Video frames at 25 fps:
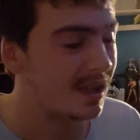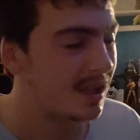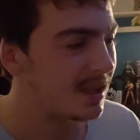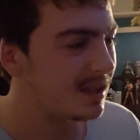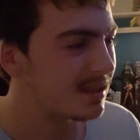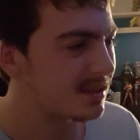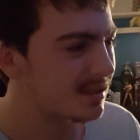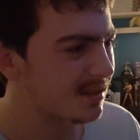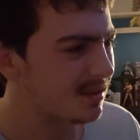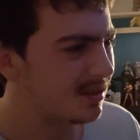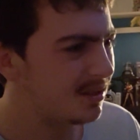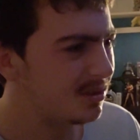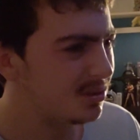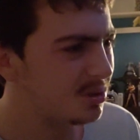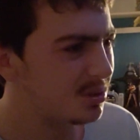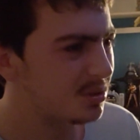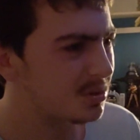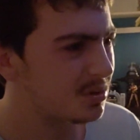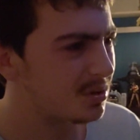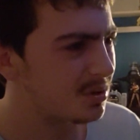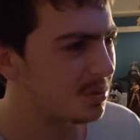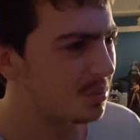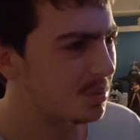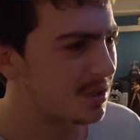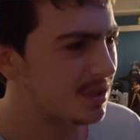it's closer
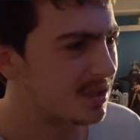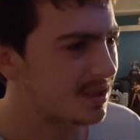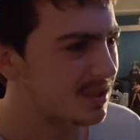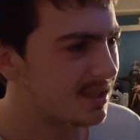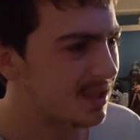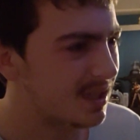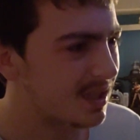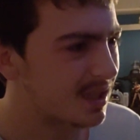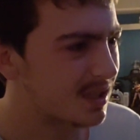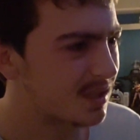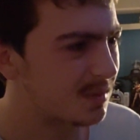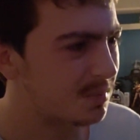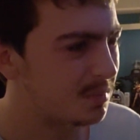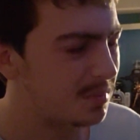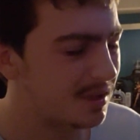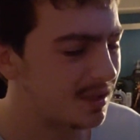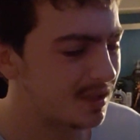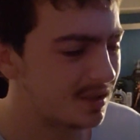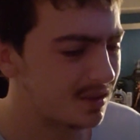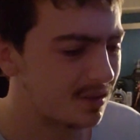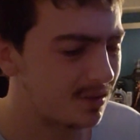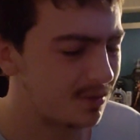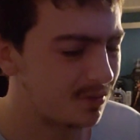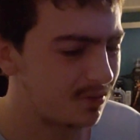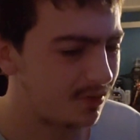to a six, but
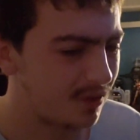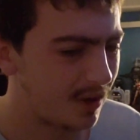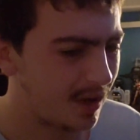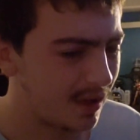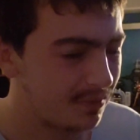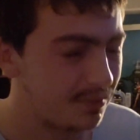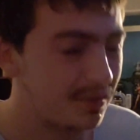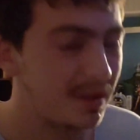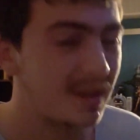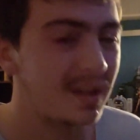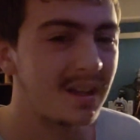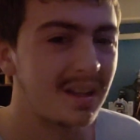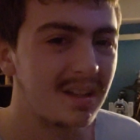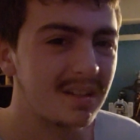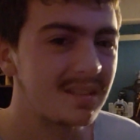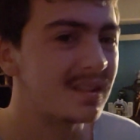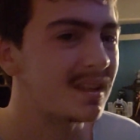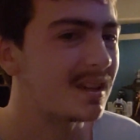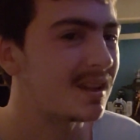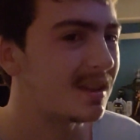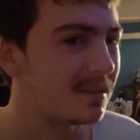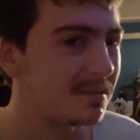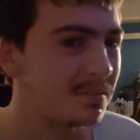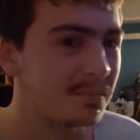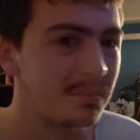it's a five out of
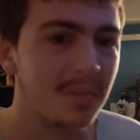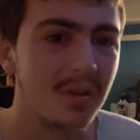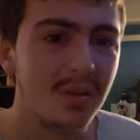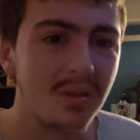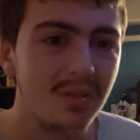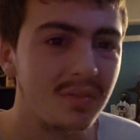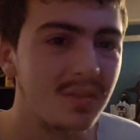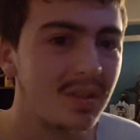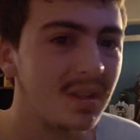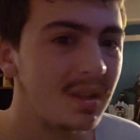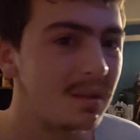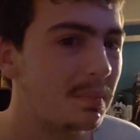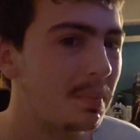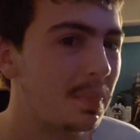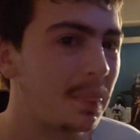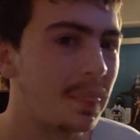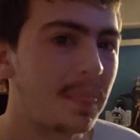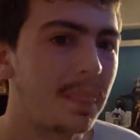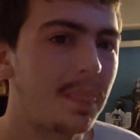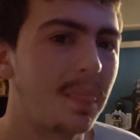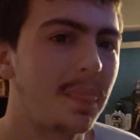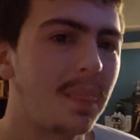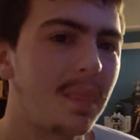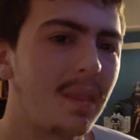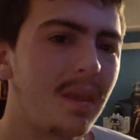ten movie.
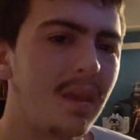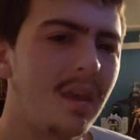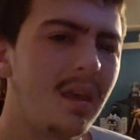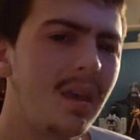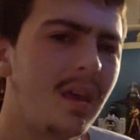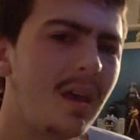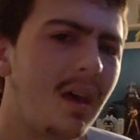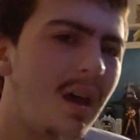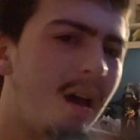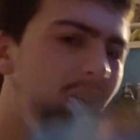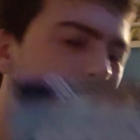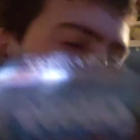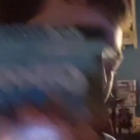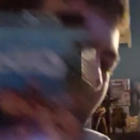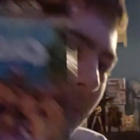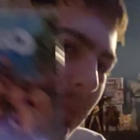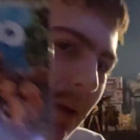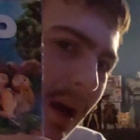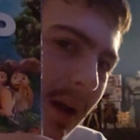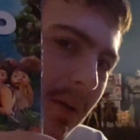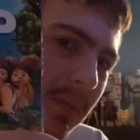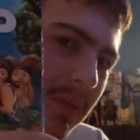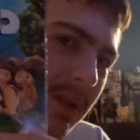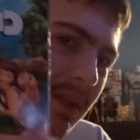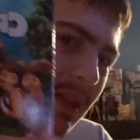Um,
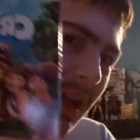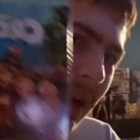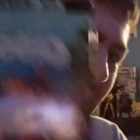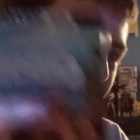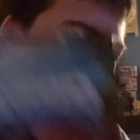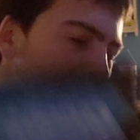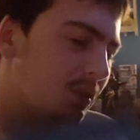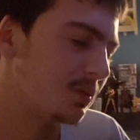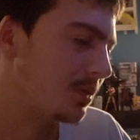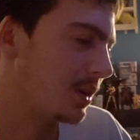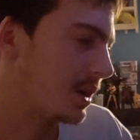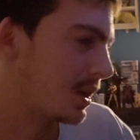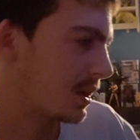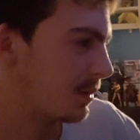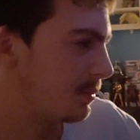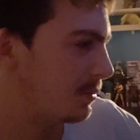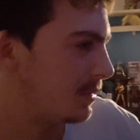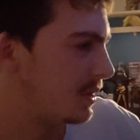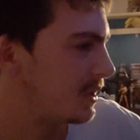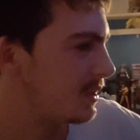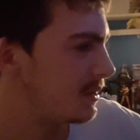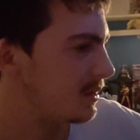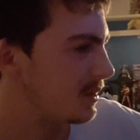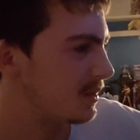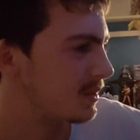I would definitely
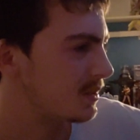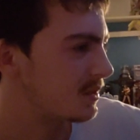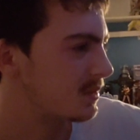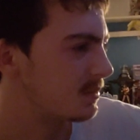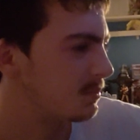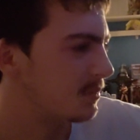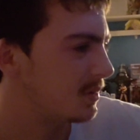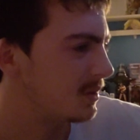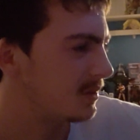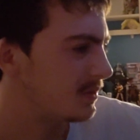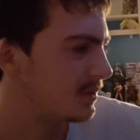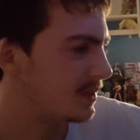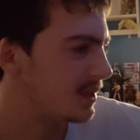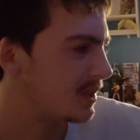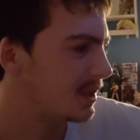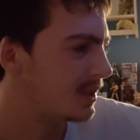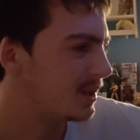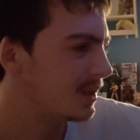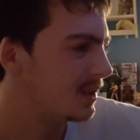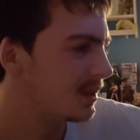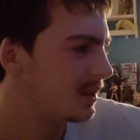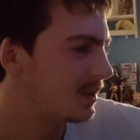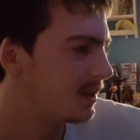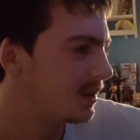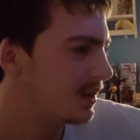recommend this
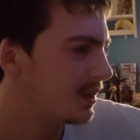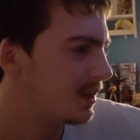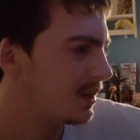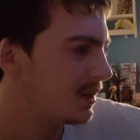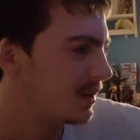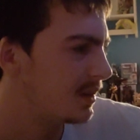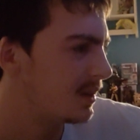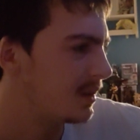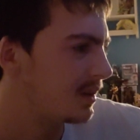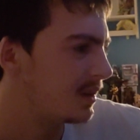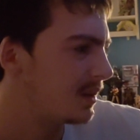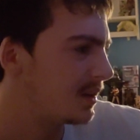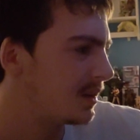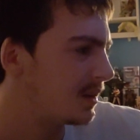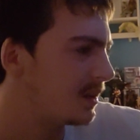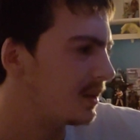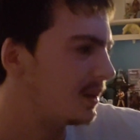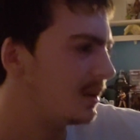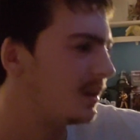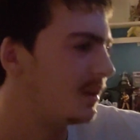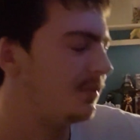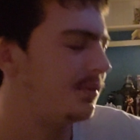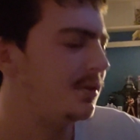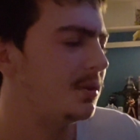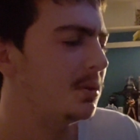movie
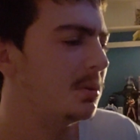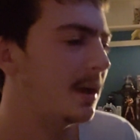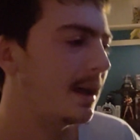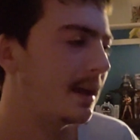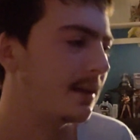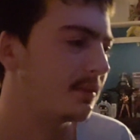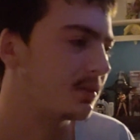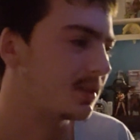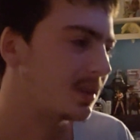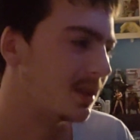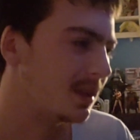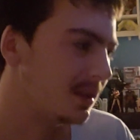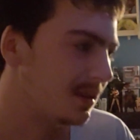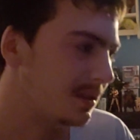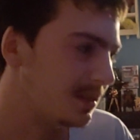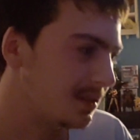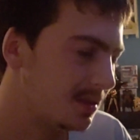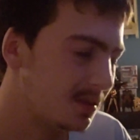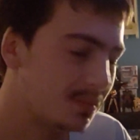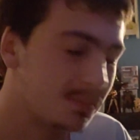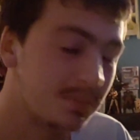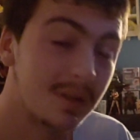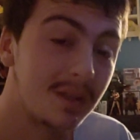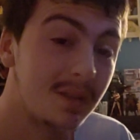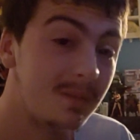if you have
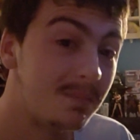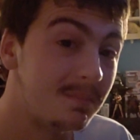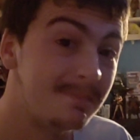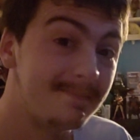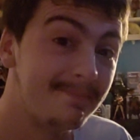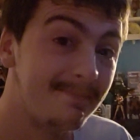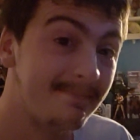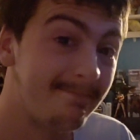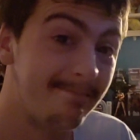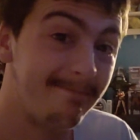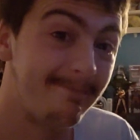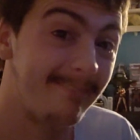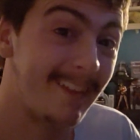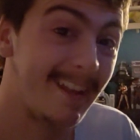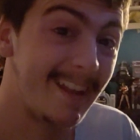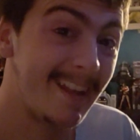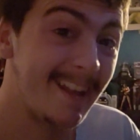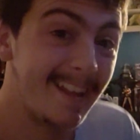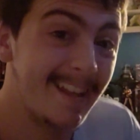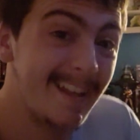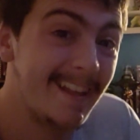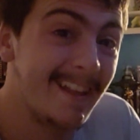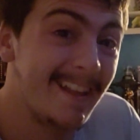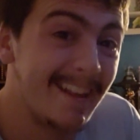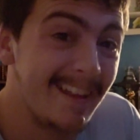kids, but
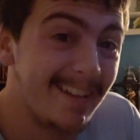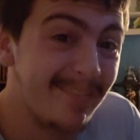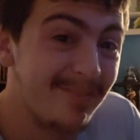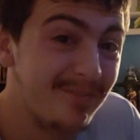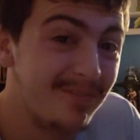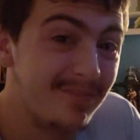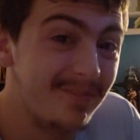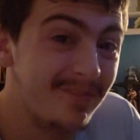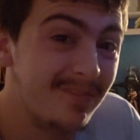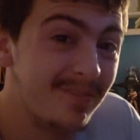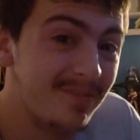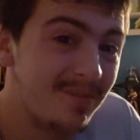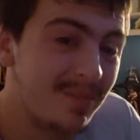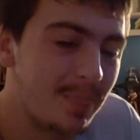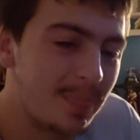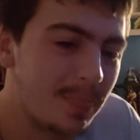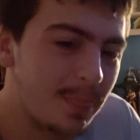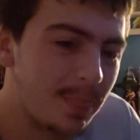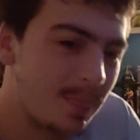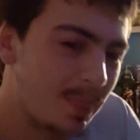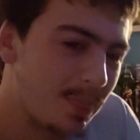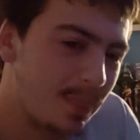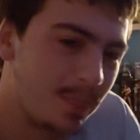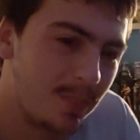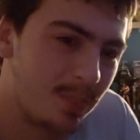if,
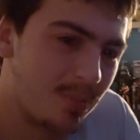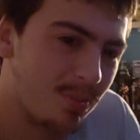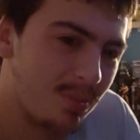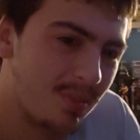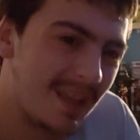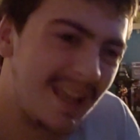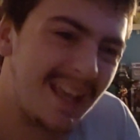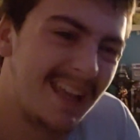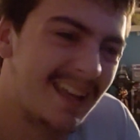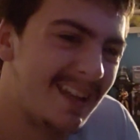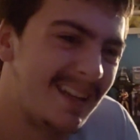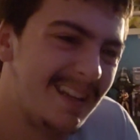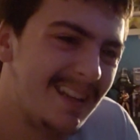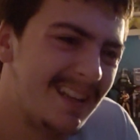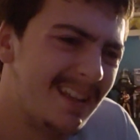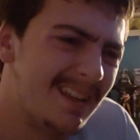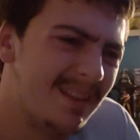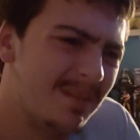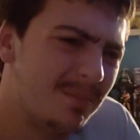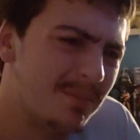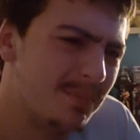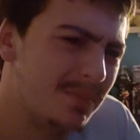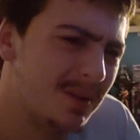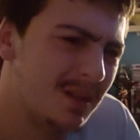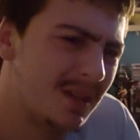and
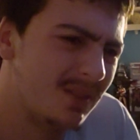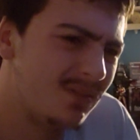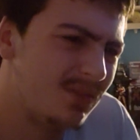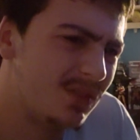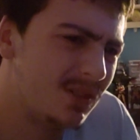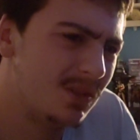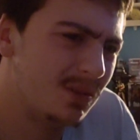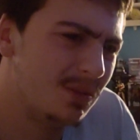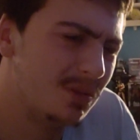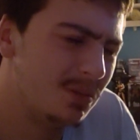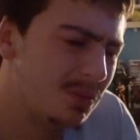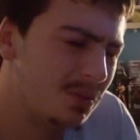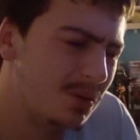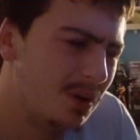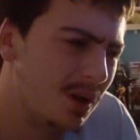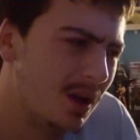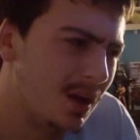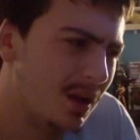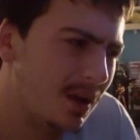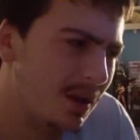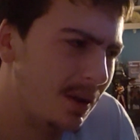but if you